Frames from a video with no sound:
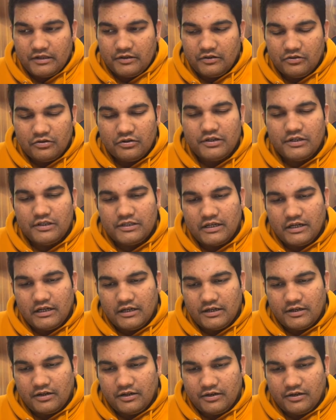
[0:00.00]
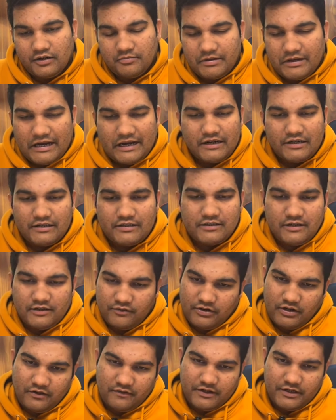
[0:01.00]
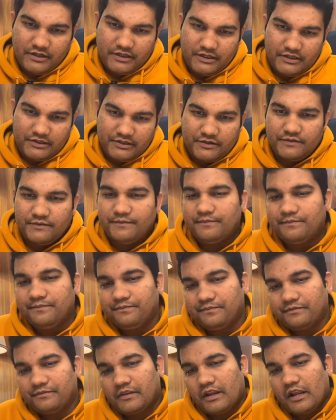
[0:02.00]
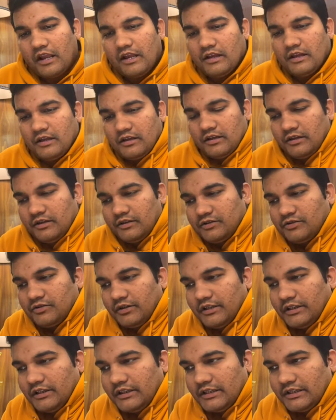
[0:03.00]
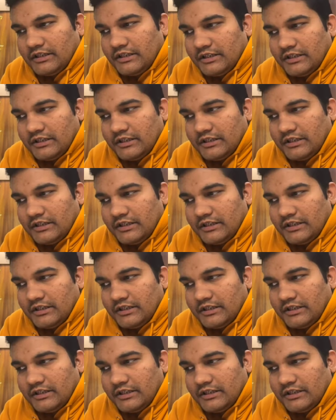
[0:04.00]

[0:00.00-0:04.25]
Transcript: good result or bad result, whatever it is. So in this